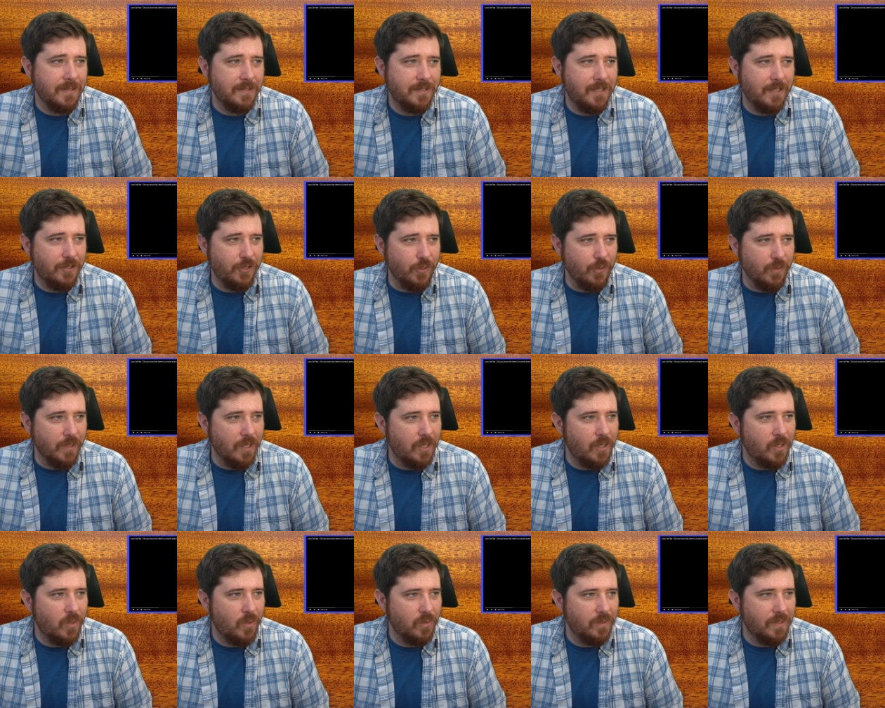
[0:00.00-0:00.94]
Did You
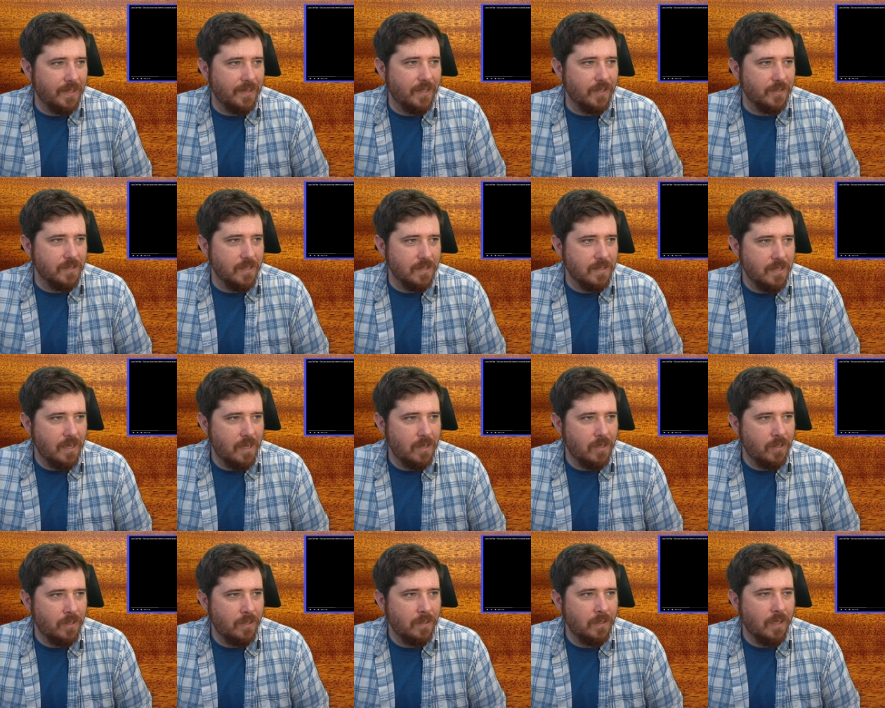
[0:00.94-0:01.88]
Know That There's a
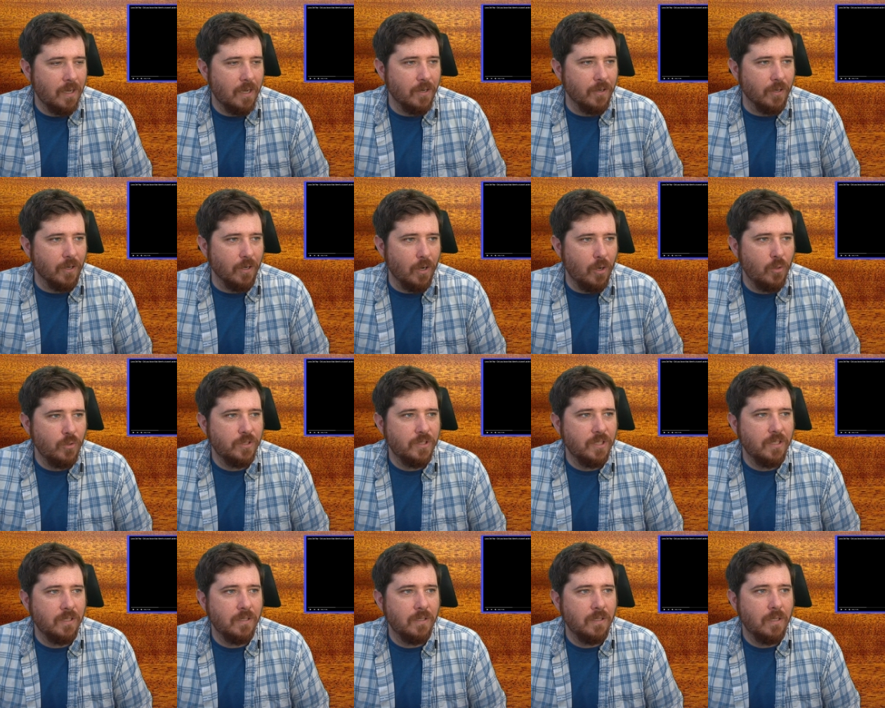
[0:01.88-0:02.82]
Tunnel Under
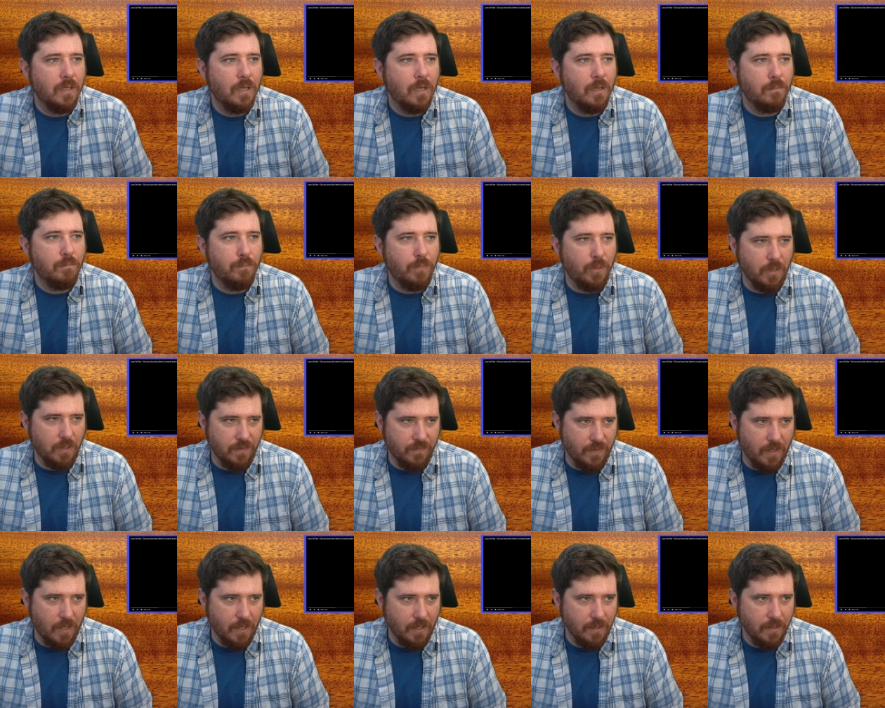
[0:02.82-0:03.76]
Ocean
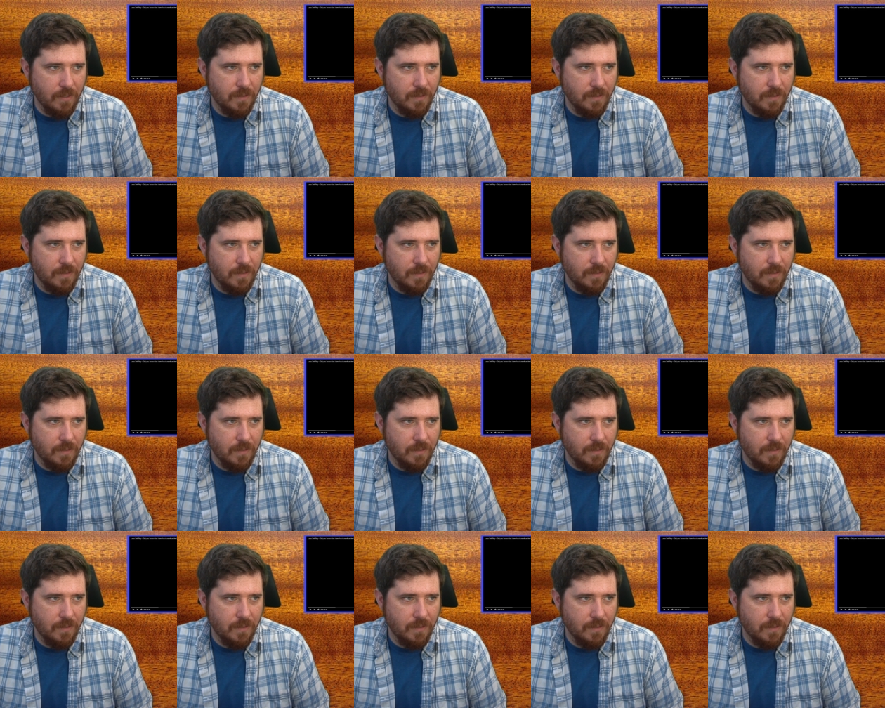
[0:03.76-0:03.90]
Boulevard.